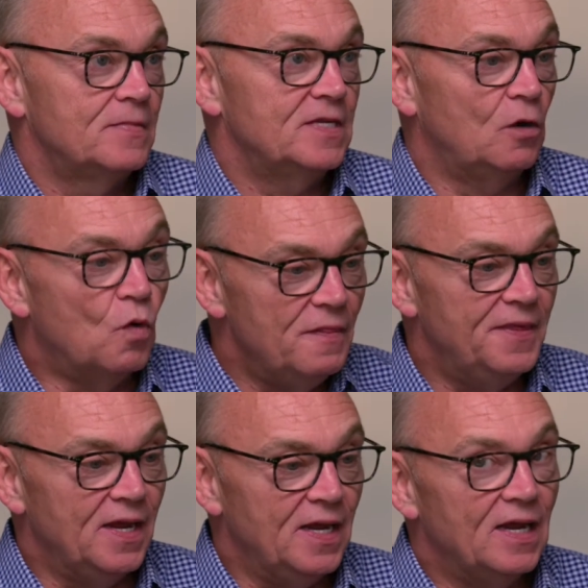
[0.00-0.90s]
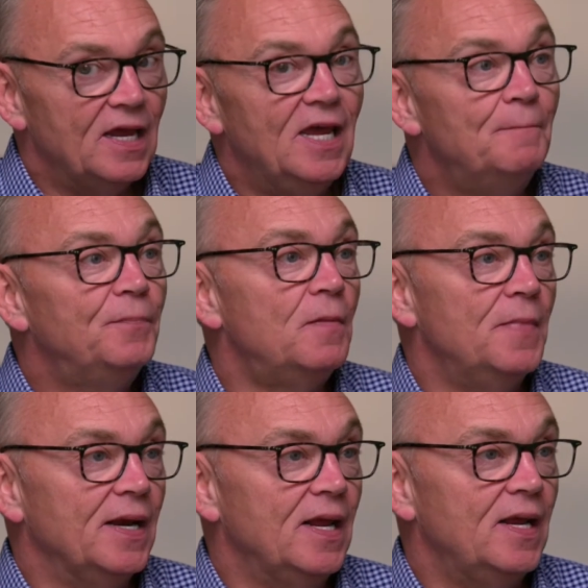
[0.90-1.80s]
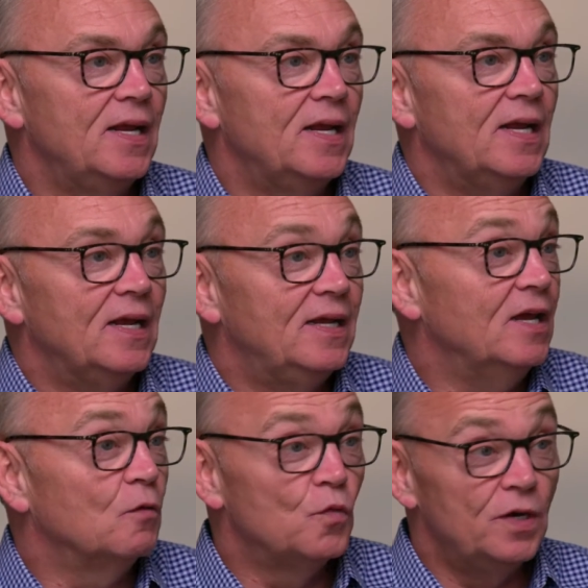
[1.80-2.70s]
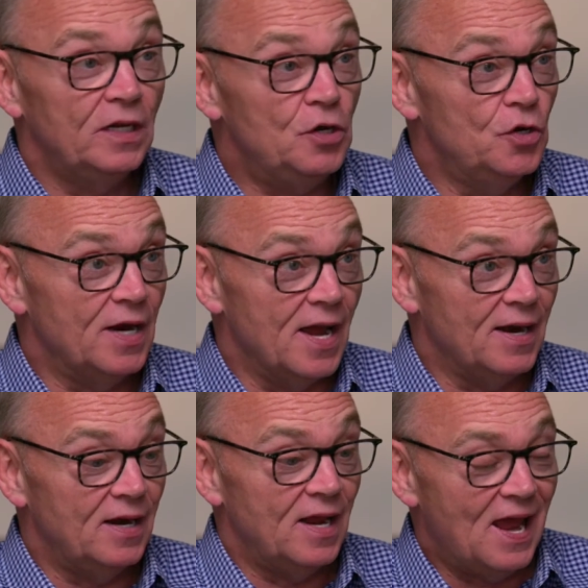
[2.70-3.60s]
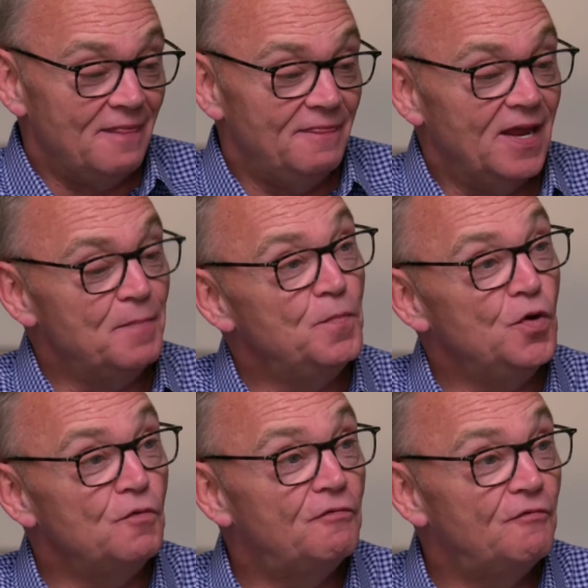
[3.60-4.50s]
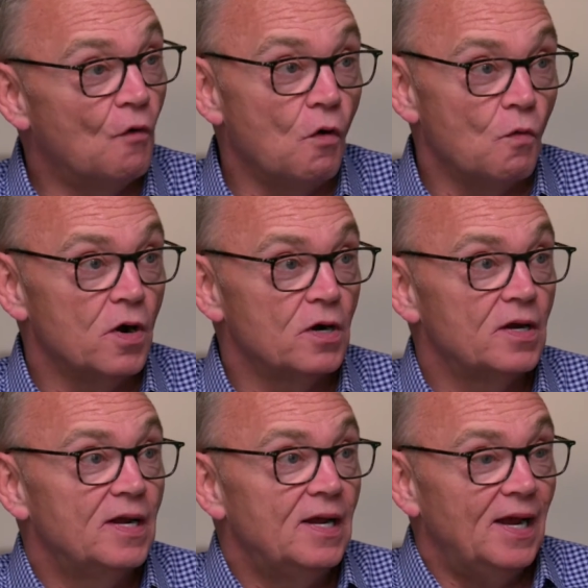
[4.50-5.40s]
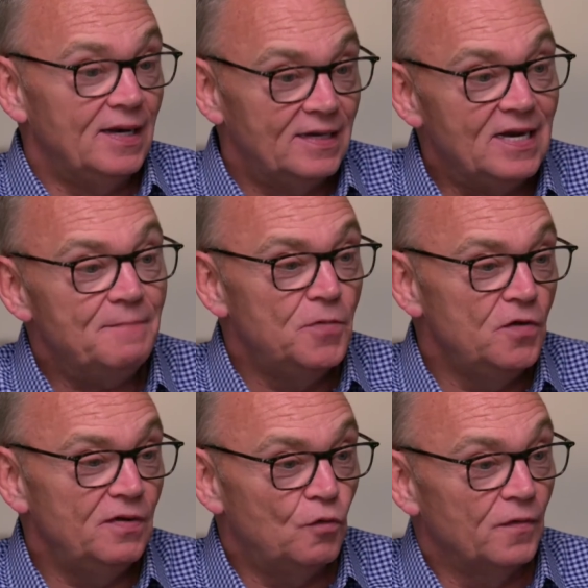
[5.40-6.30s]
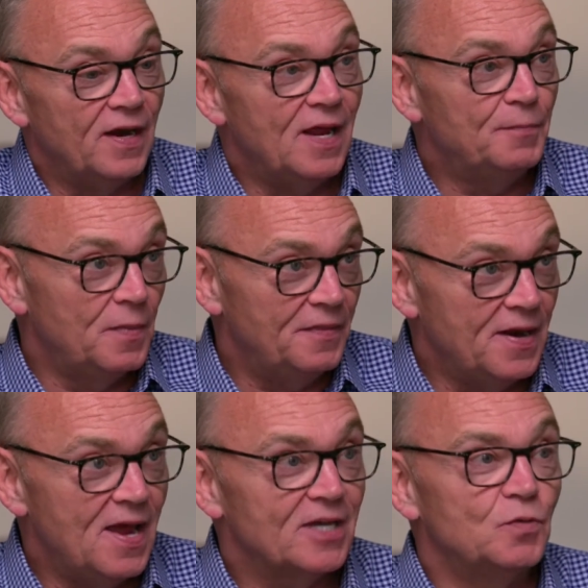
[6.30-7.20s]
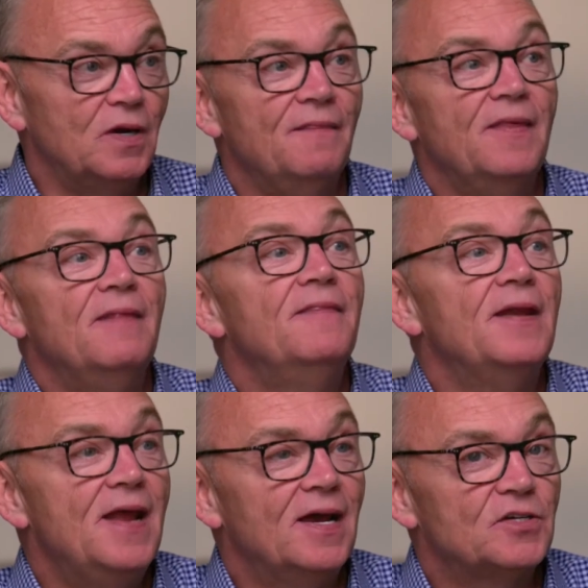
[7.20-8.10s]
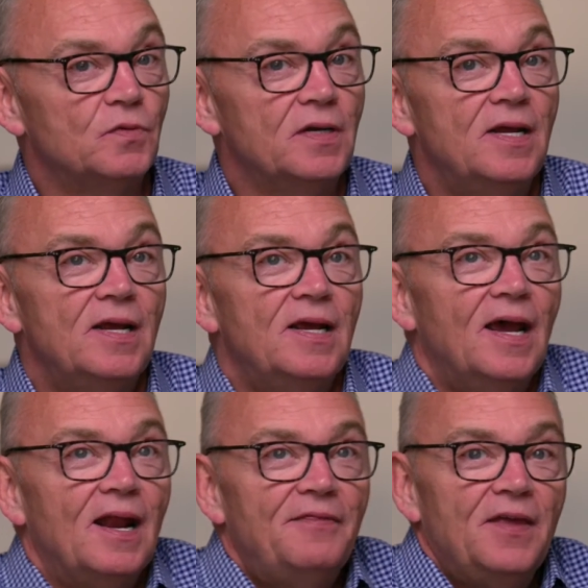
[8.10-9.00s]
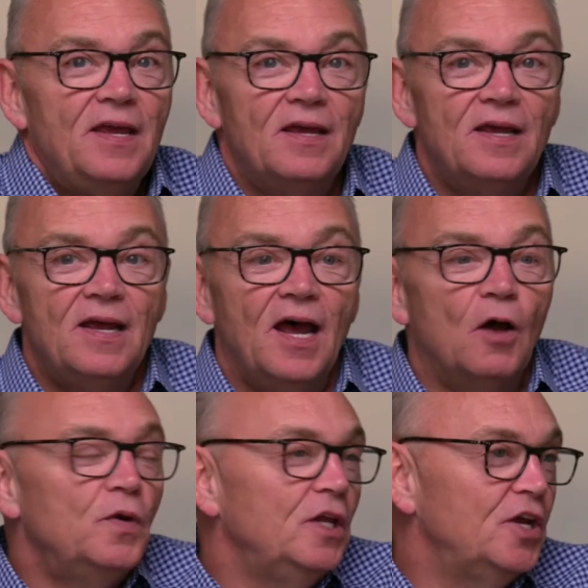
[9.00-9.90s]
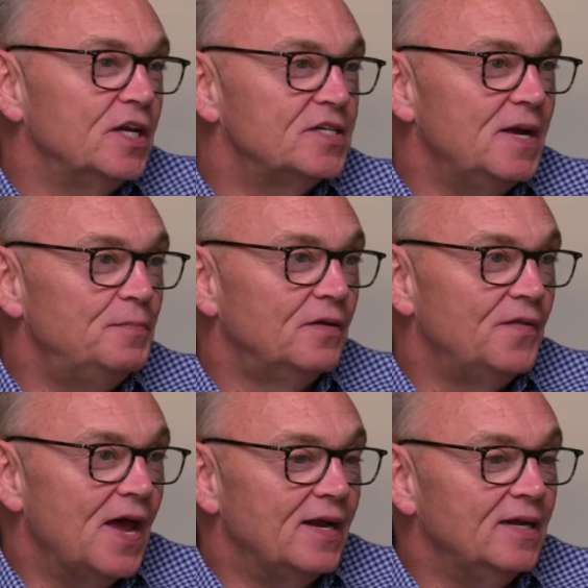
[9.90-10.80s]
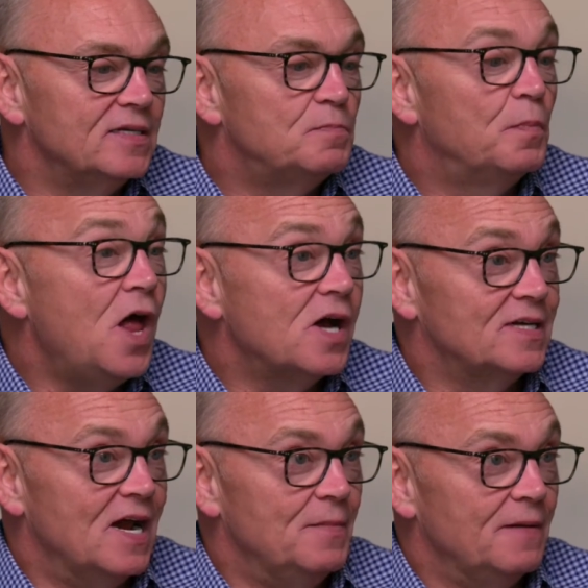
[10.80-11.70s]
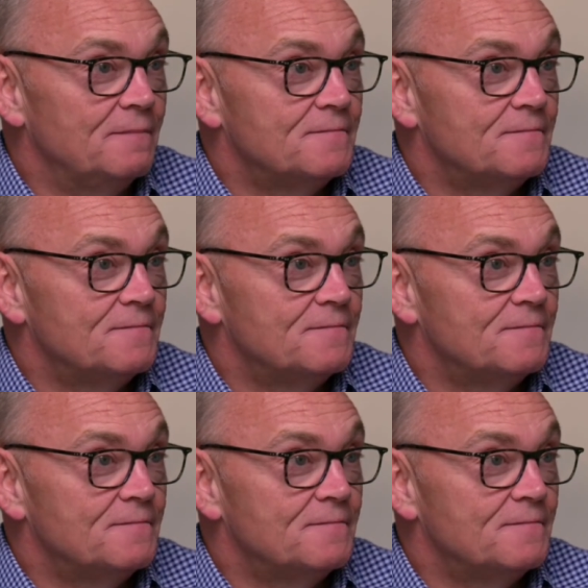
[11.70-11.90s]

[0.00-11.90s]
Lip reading: Take one thing, implement it, get really good at it, and then move forward and keep moving forward, then implement the next one and then the next one. And I think a really good example of that is block timing.